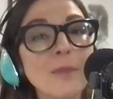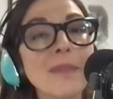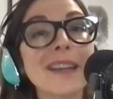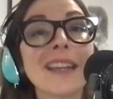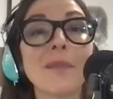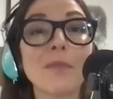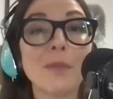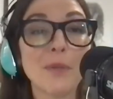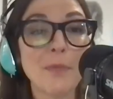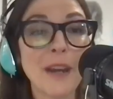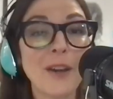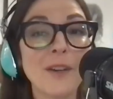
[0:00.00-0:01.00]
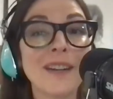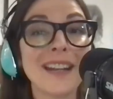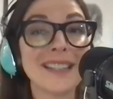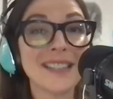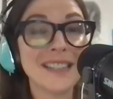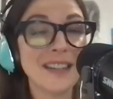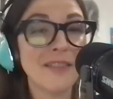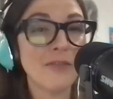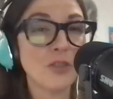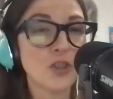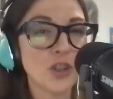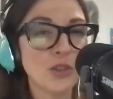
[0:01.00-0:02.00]
that can be prepared as a tea
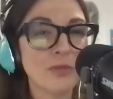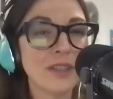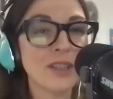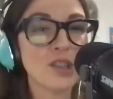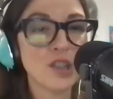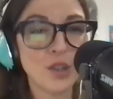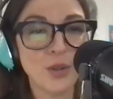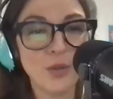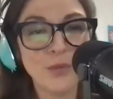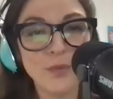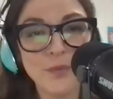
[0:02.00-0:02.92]
for children too.